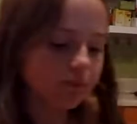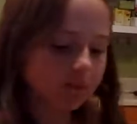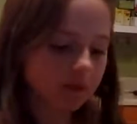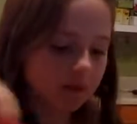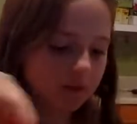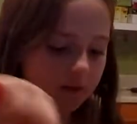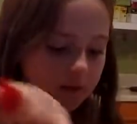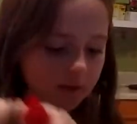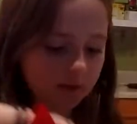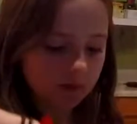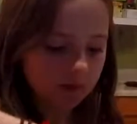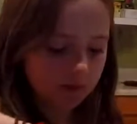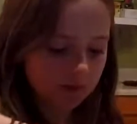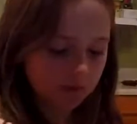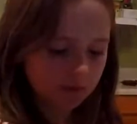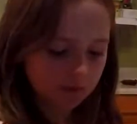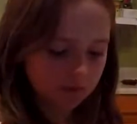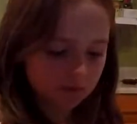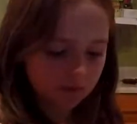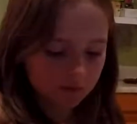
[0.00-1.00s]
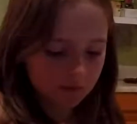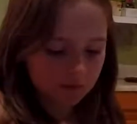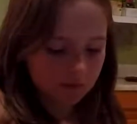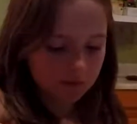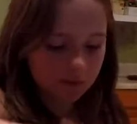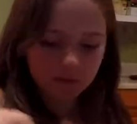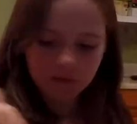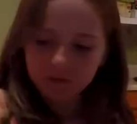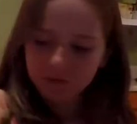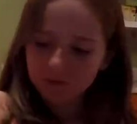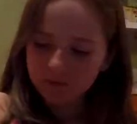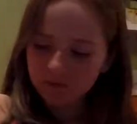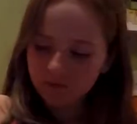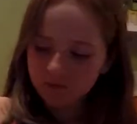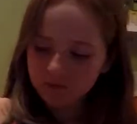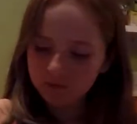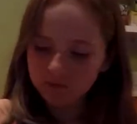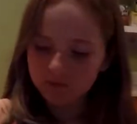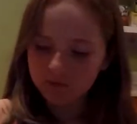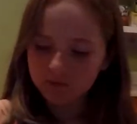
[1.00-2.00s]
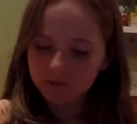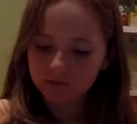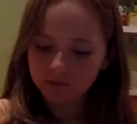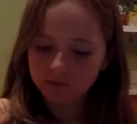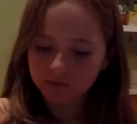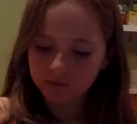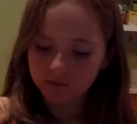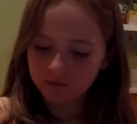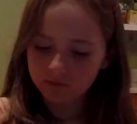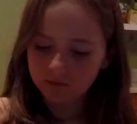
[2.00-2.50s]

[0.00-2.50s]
[no speech]